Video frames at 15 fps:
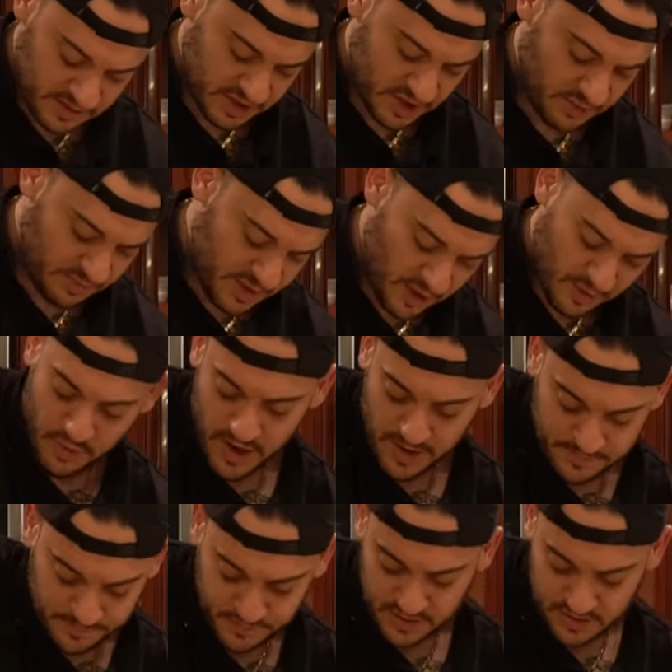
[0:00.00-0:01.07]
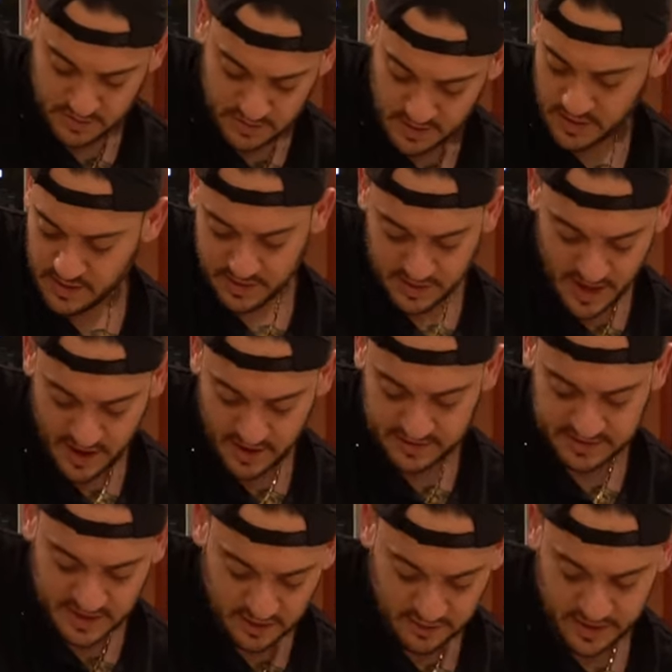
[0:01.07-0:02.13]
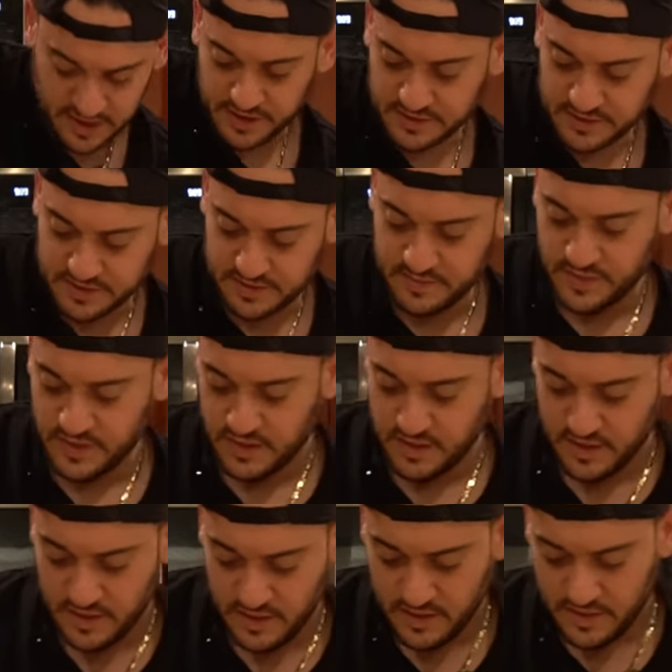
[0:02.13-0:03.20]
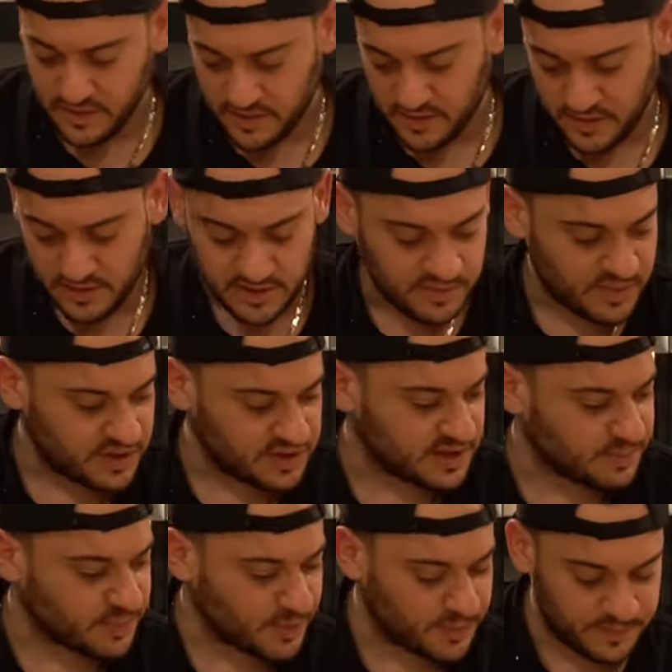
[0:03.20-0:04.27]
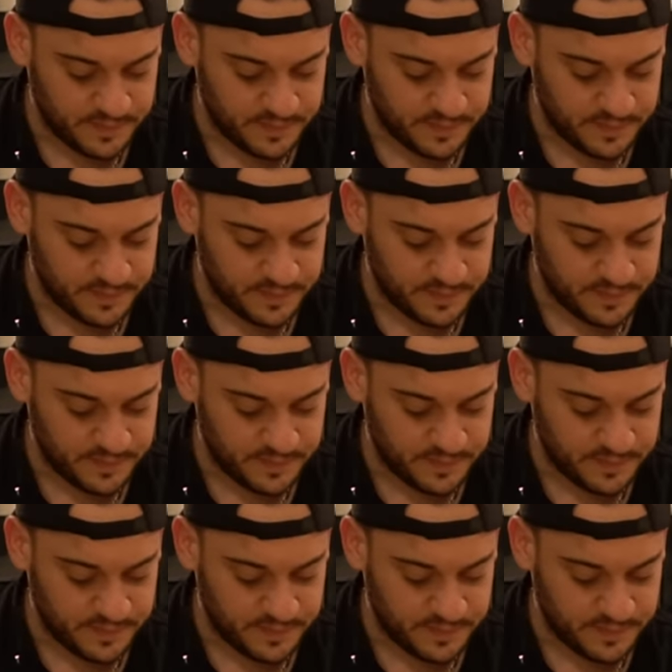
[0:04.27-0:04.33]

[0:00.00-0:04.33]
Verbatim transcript: So mirepoix, carrots, celery, onions. It's pretty simple.